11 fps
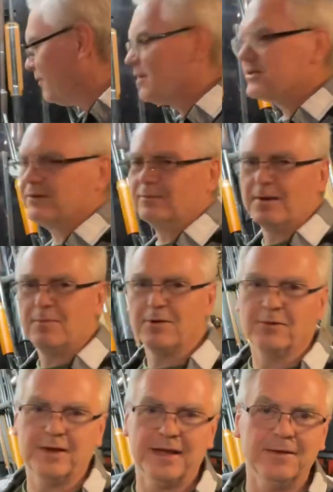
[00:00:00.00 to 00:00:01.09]
The rest of them I put
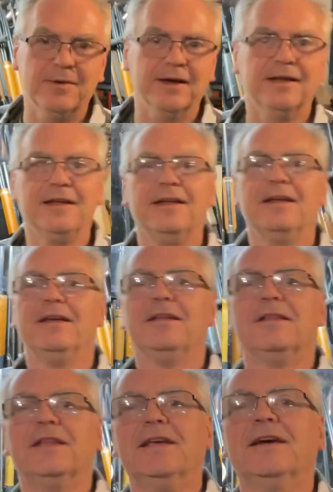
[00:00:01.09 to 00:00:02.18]
away, but
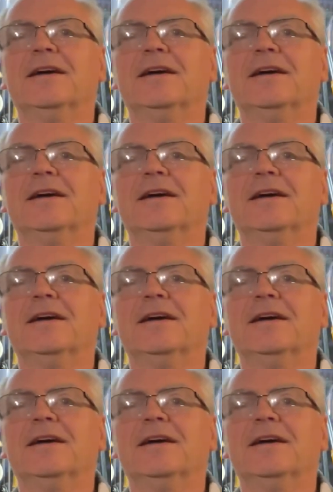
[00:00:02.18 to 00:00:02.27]
the